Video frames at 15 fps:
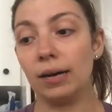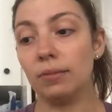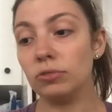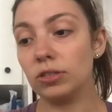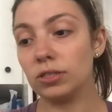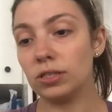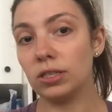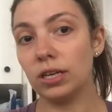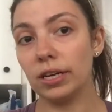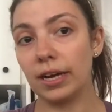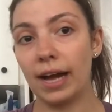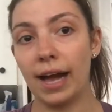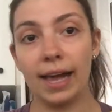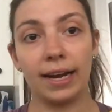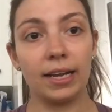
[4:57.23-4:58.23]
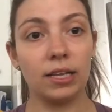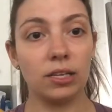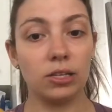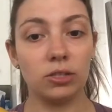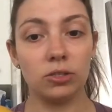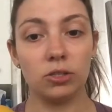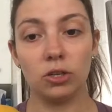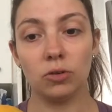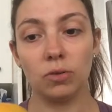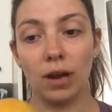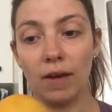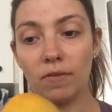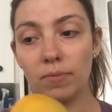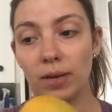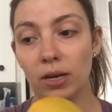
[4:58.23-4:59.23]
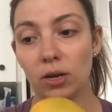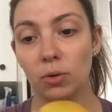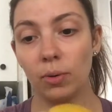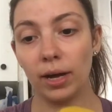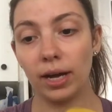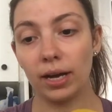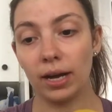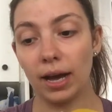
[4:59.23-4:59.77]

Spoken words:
just to kind of do and have it be quick.